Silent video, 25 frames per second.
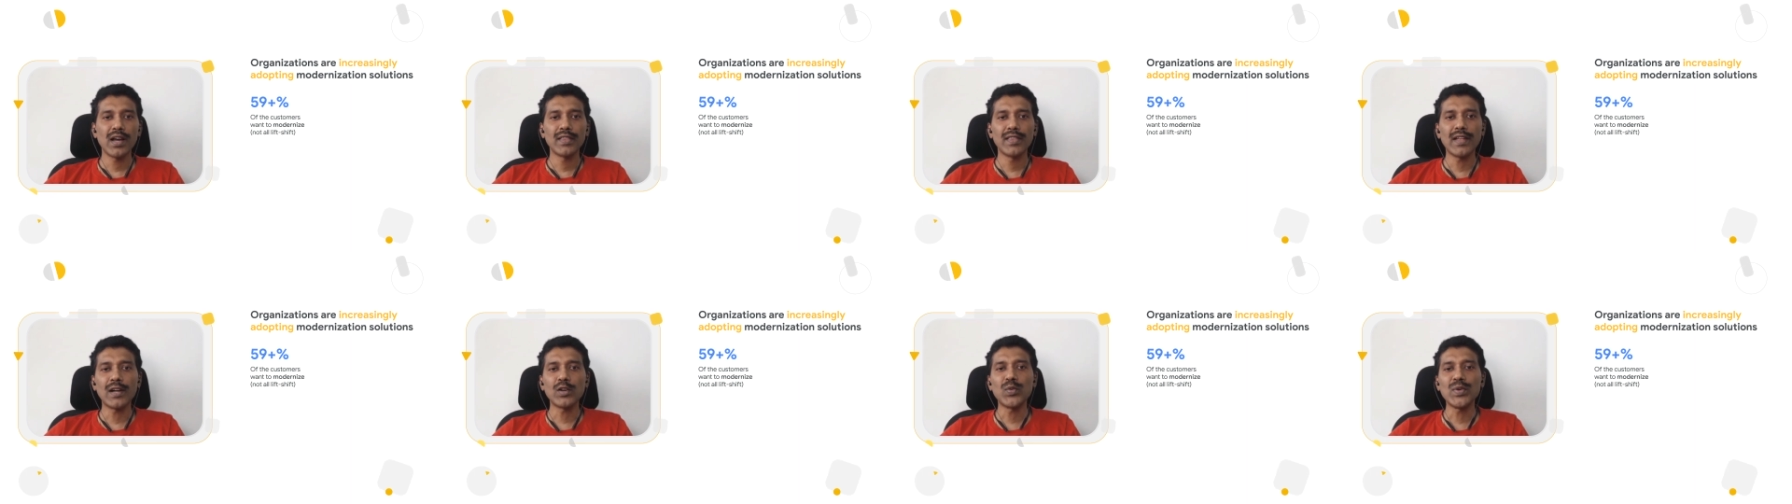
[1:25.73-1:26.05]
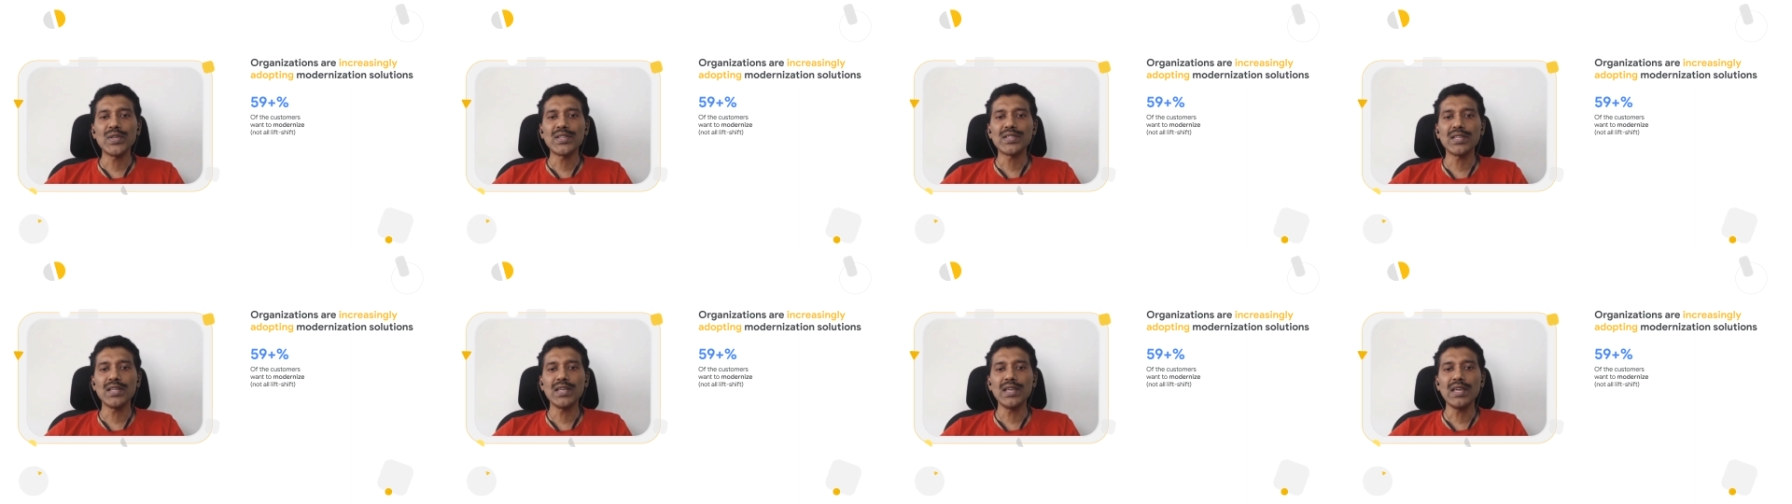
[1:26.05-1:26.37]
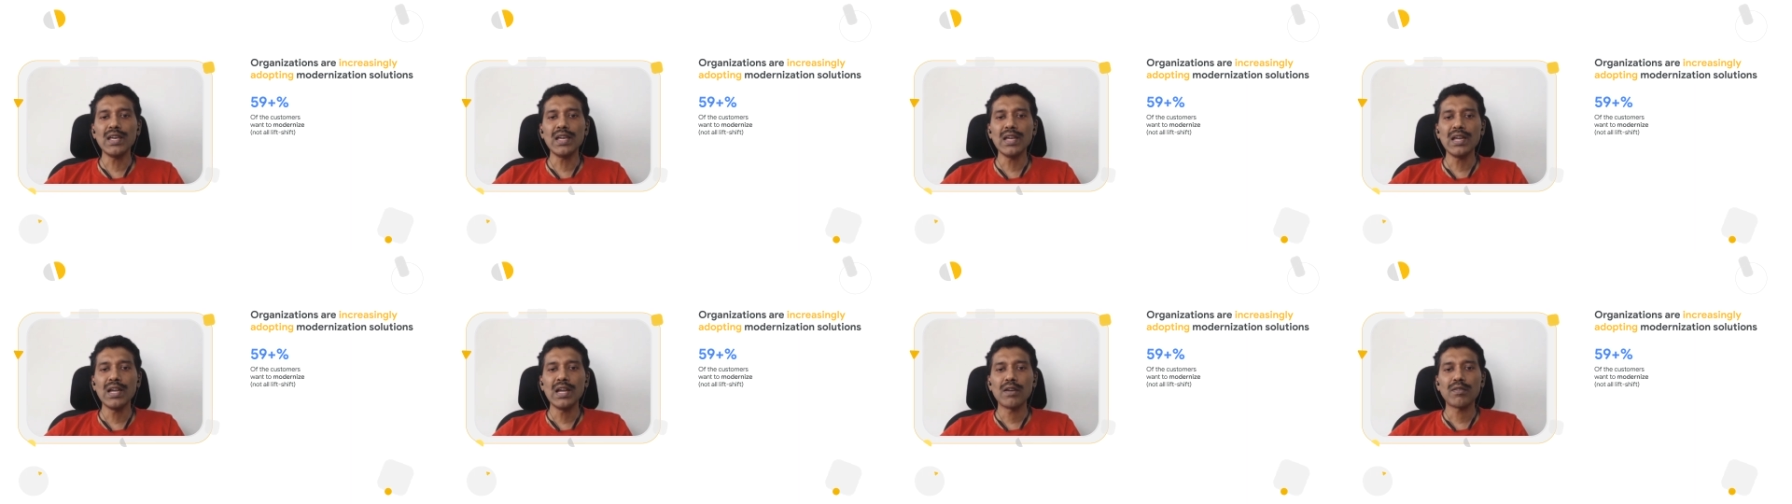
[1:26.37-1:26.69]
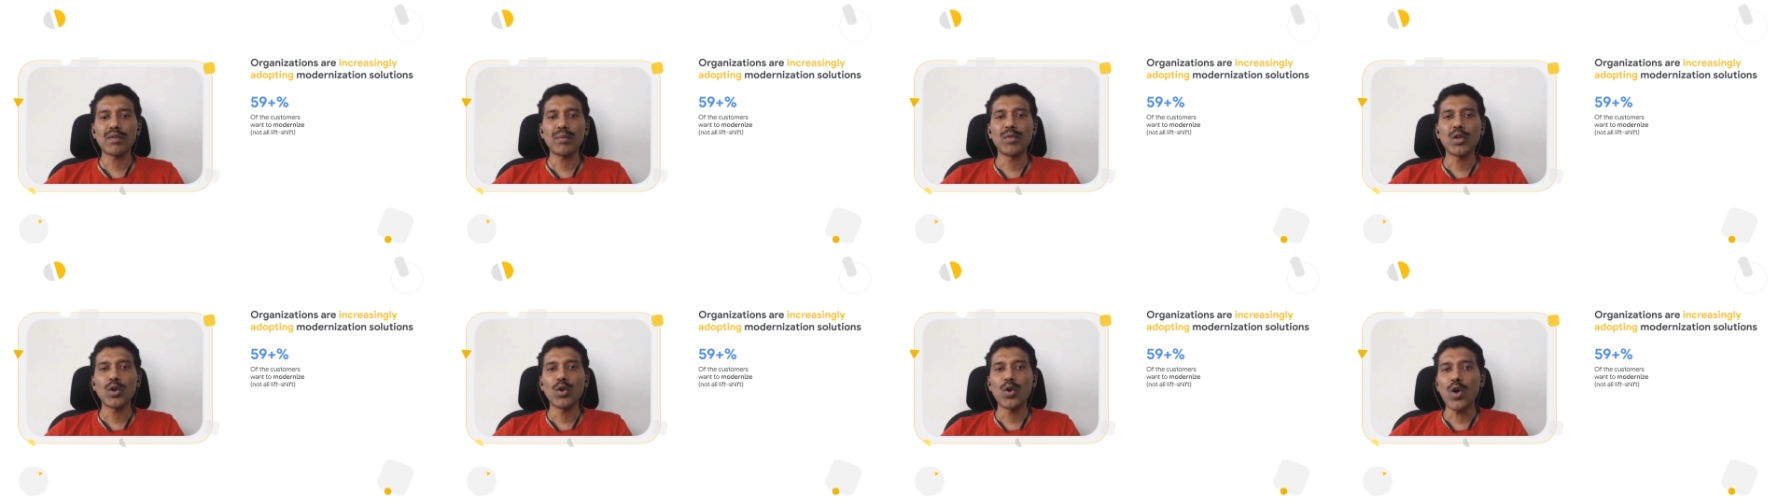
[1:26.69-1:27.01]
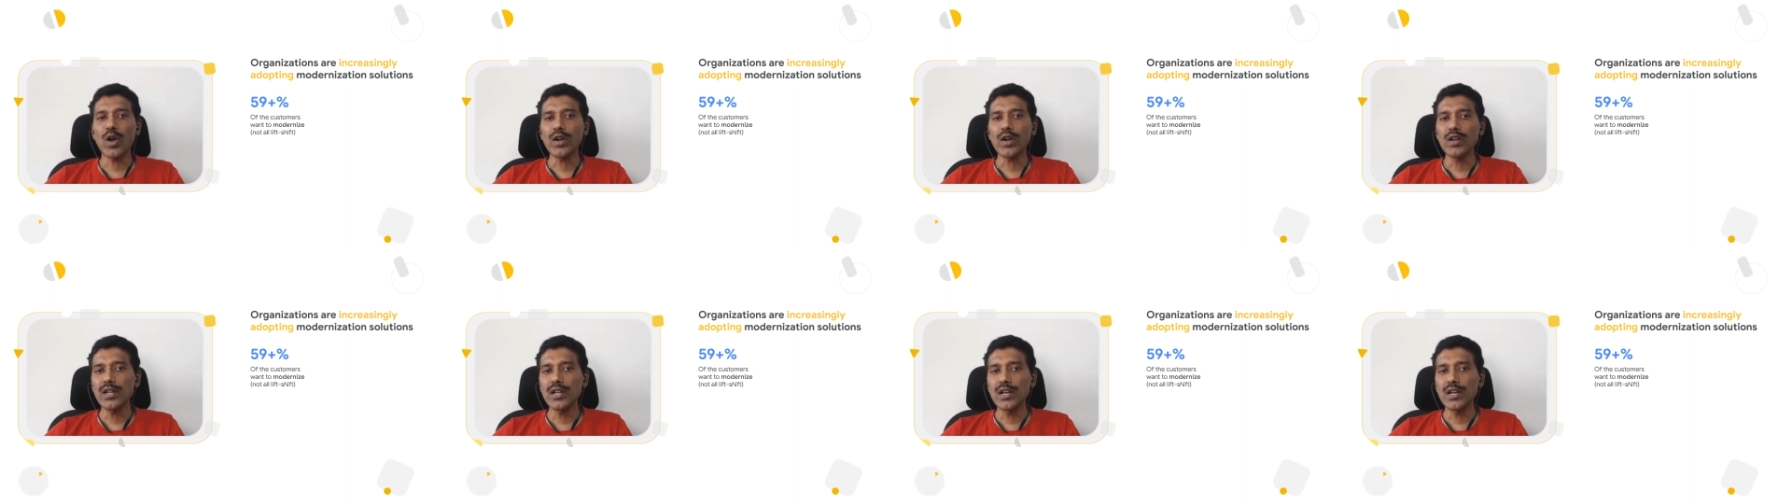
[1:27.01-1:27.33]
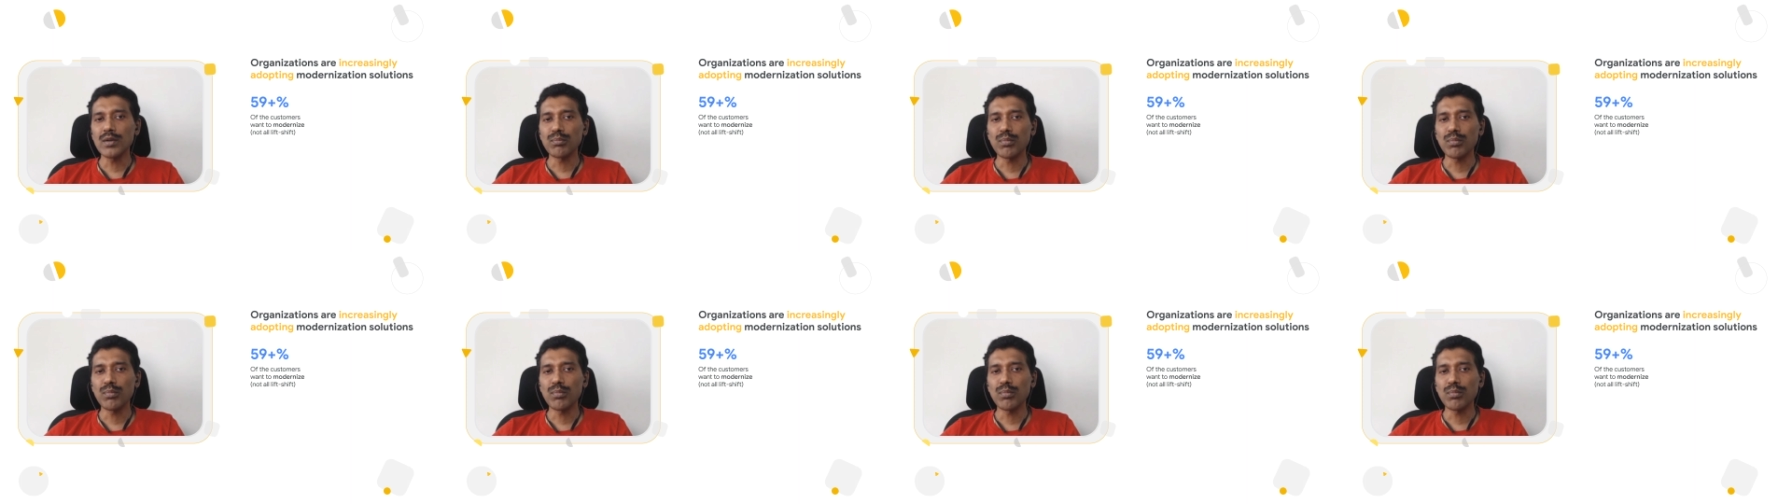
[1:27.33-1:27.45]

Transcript: that we see from the Gartner